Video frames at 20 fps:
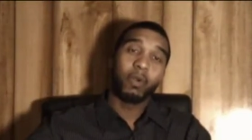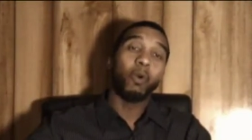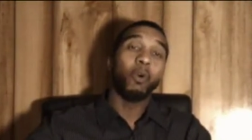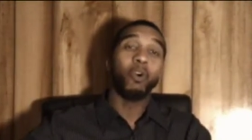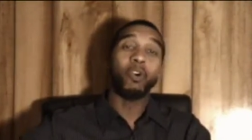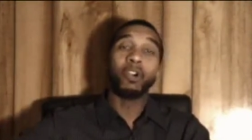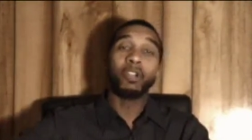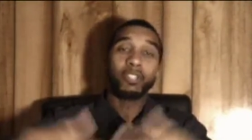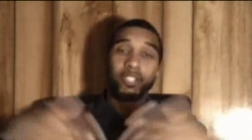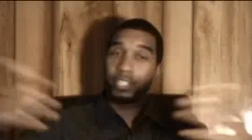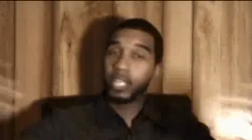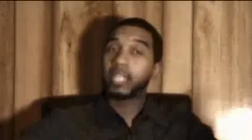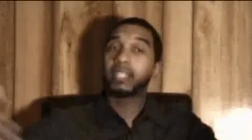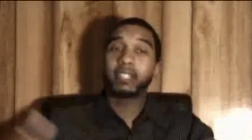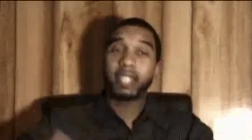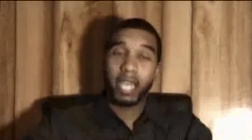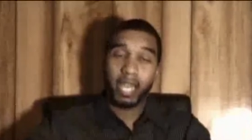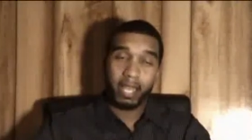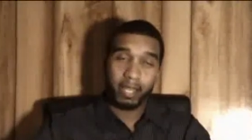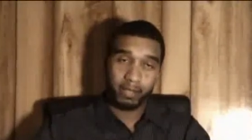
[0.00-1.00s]
or
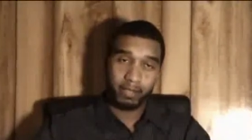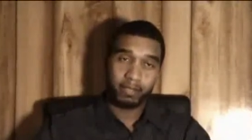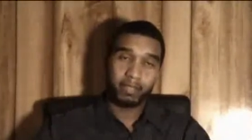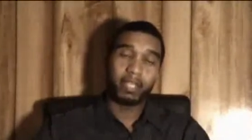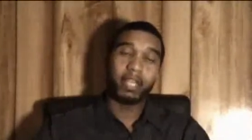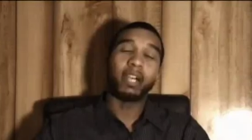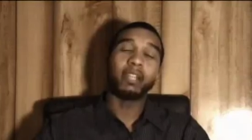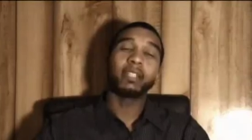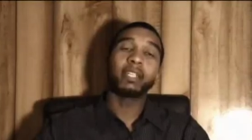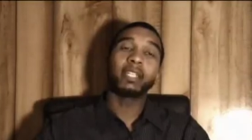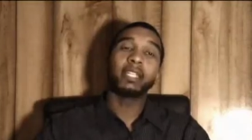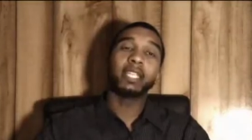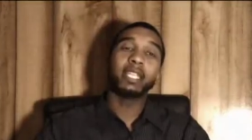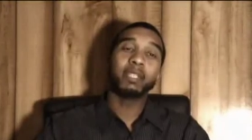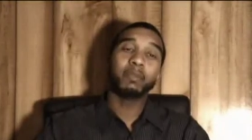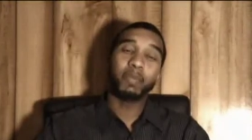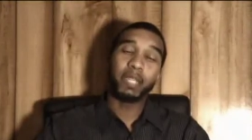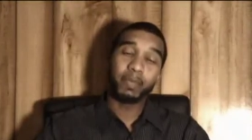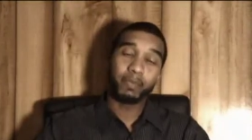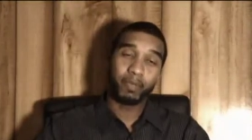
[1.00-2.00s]
Gentiles, the
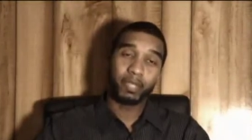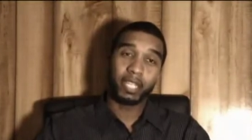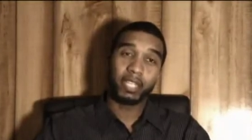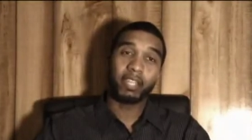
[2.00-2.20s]
unclean people.